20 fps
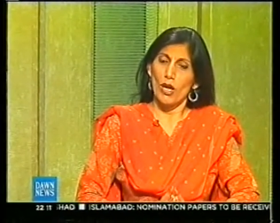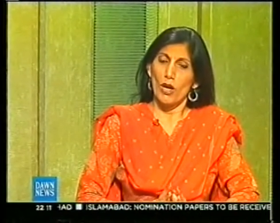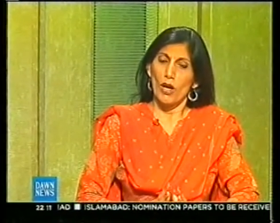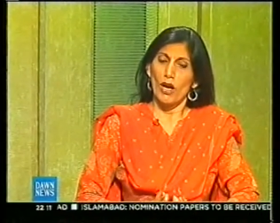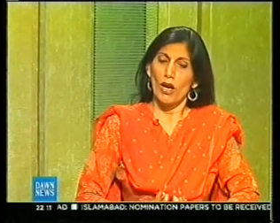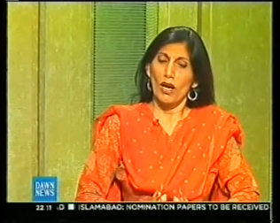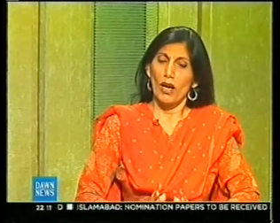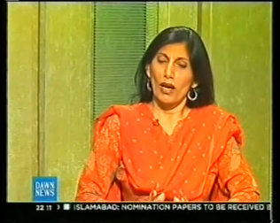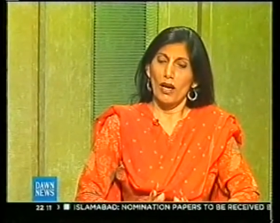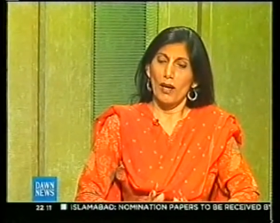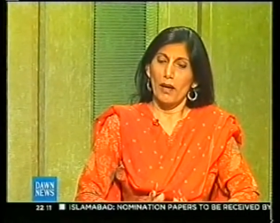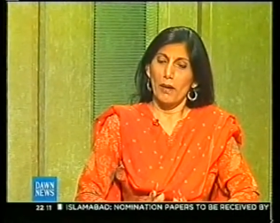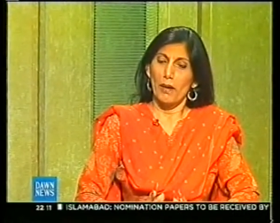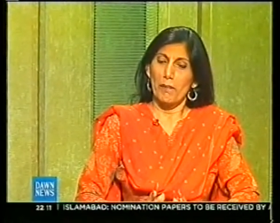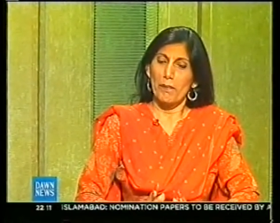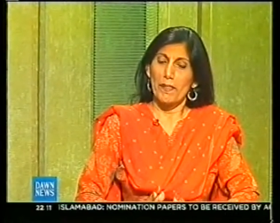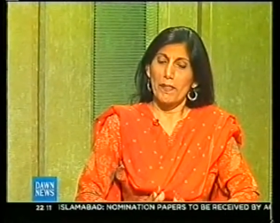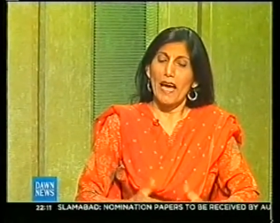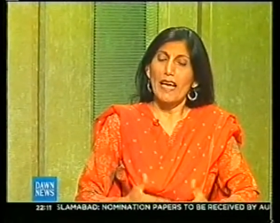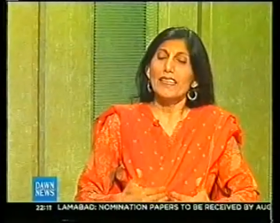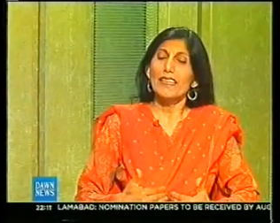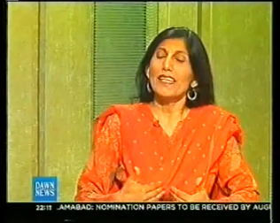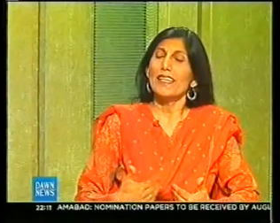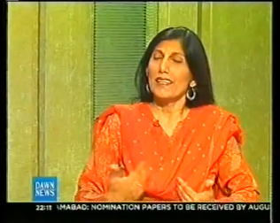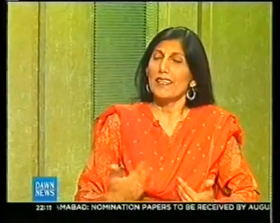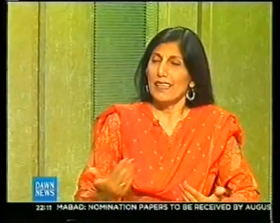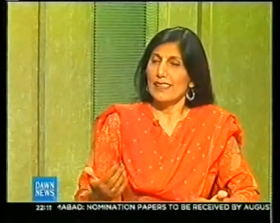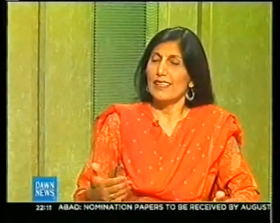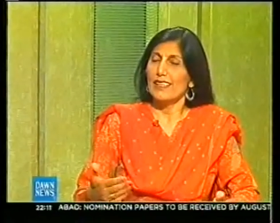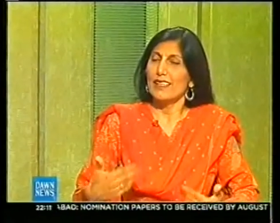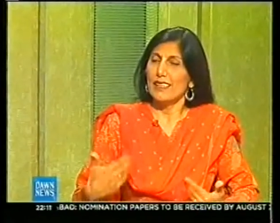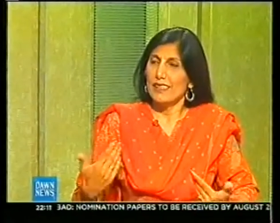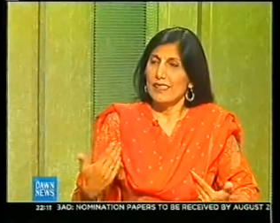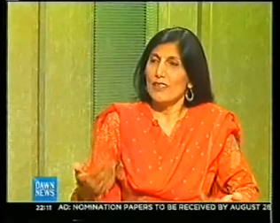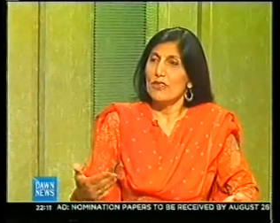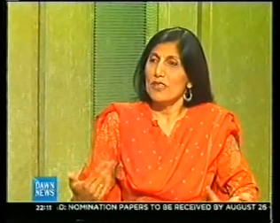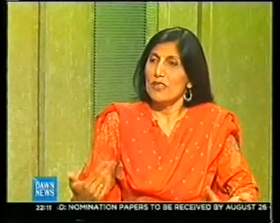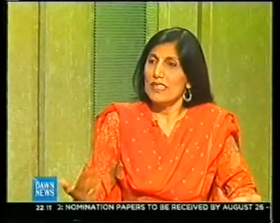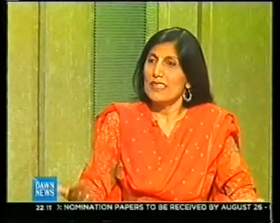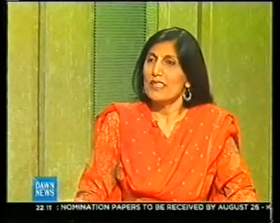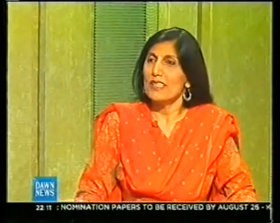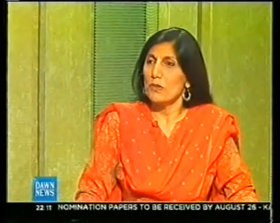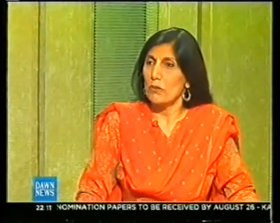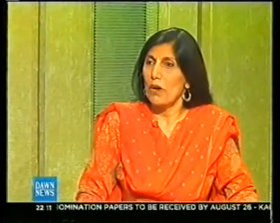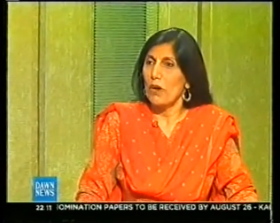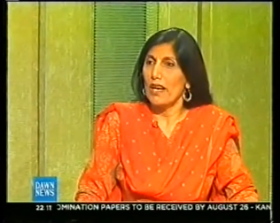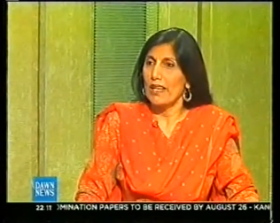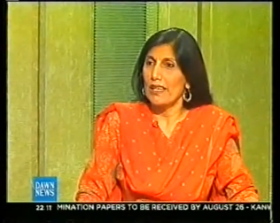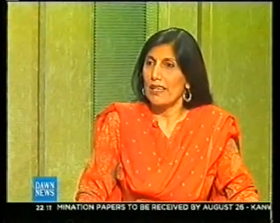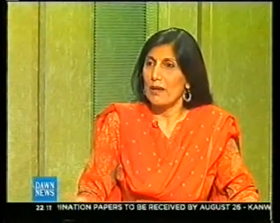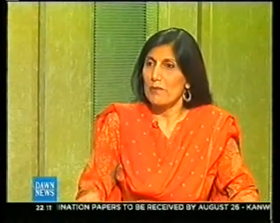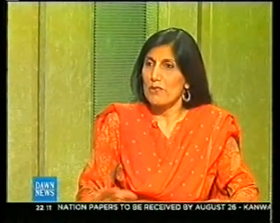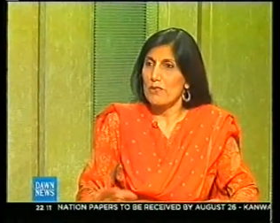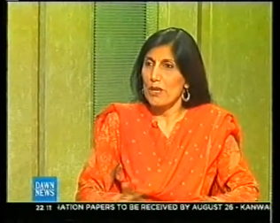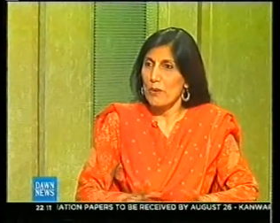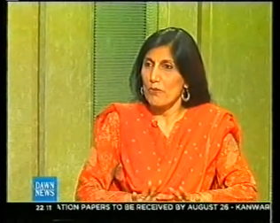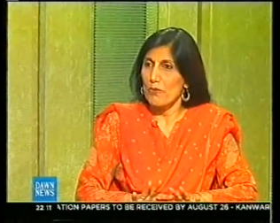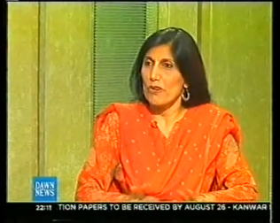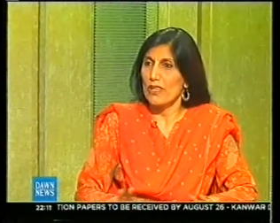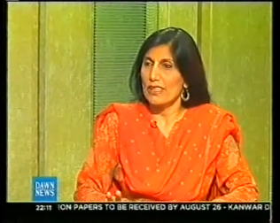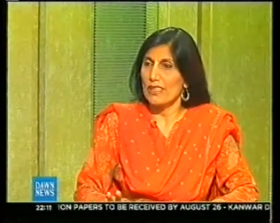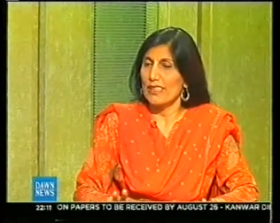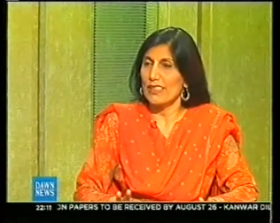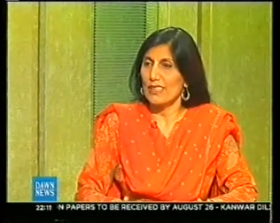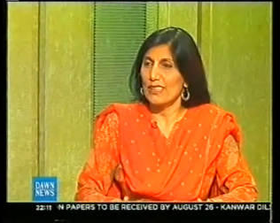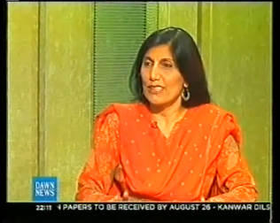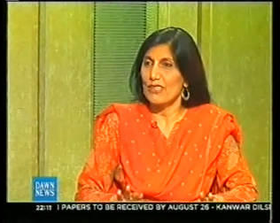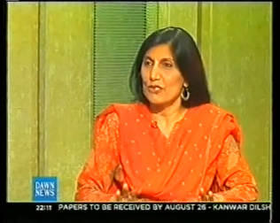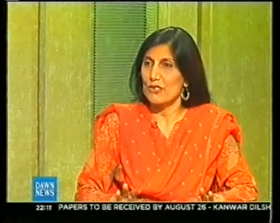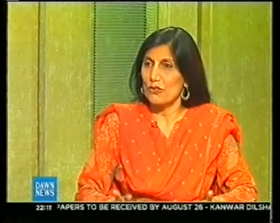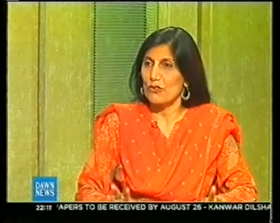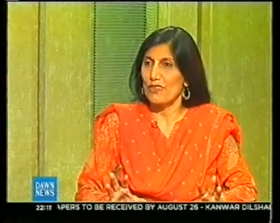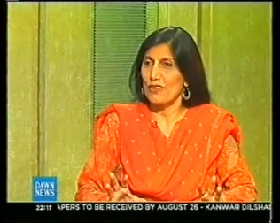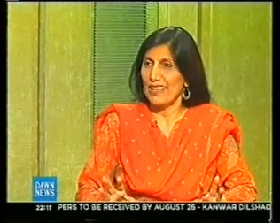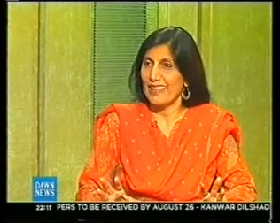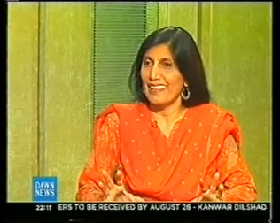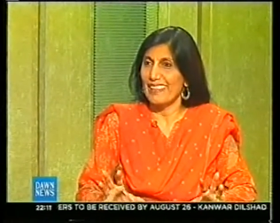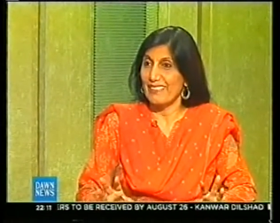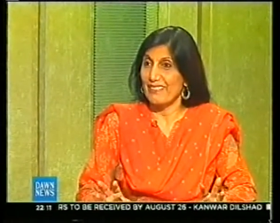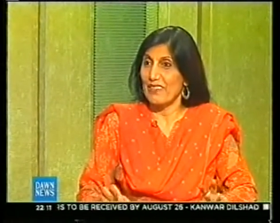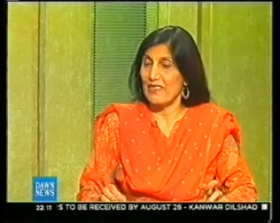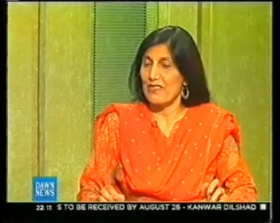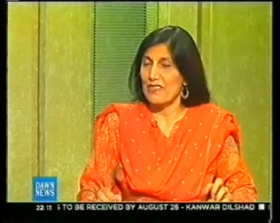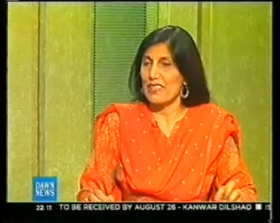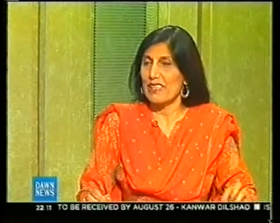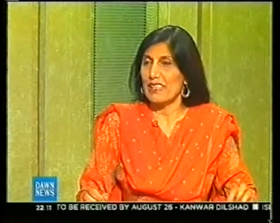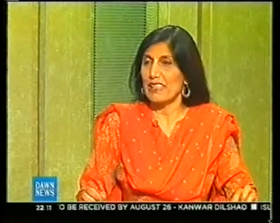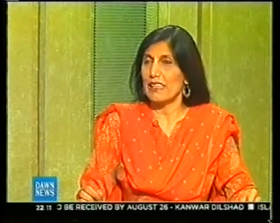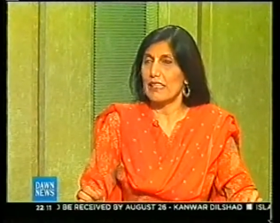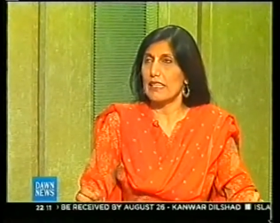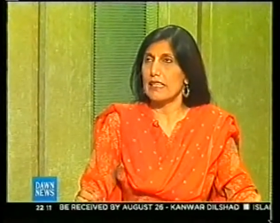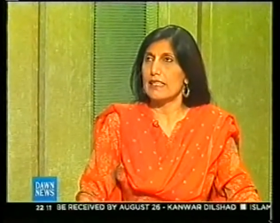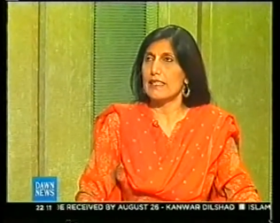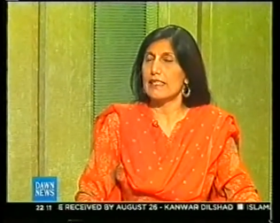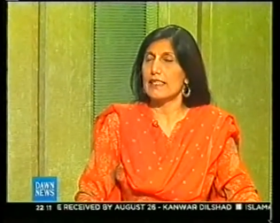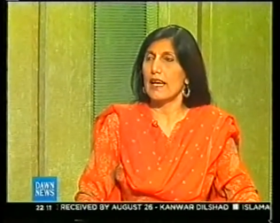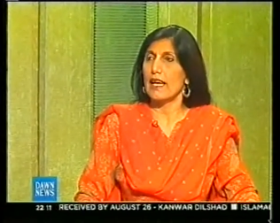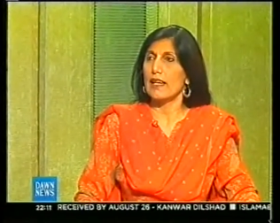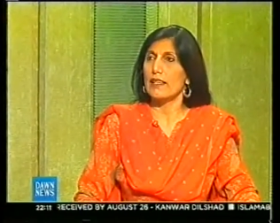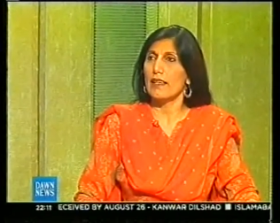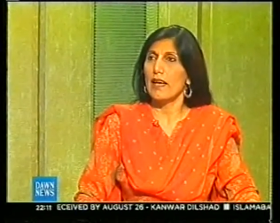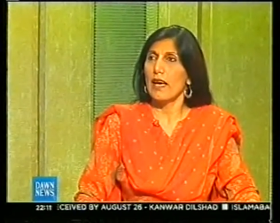I think the reason why I'm separating these two very vividly is that